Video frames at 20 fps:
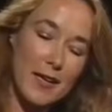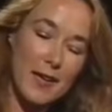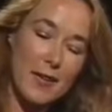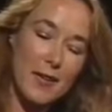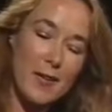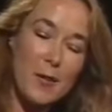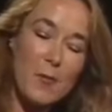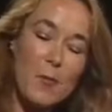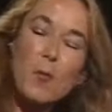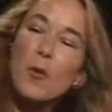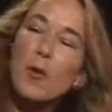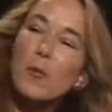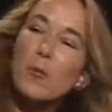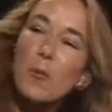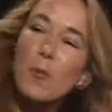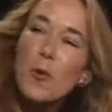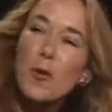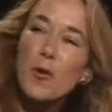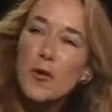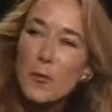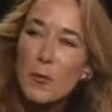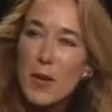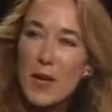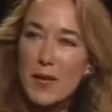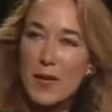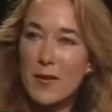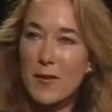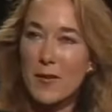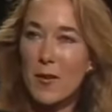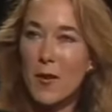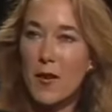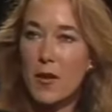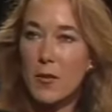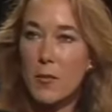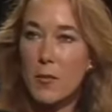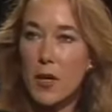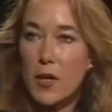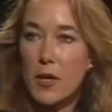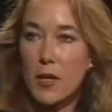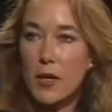they're more and more dependent on
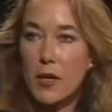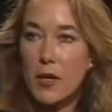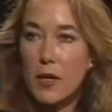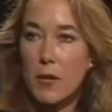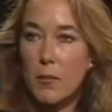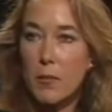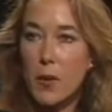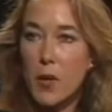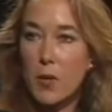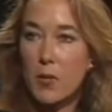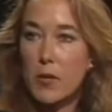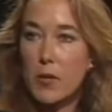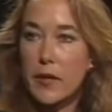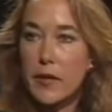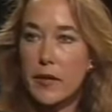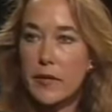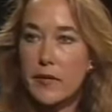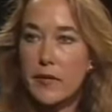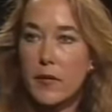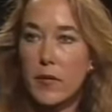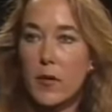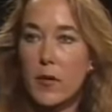American components,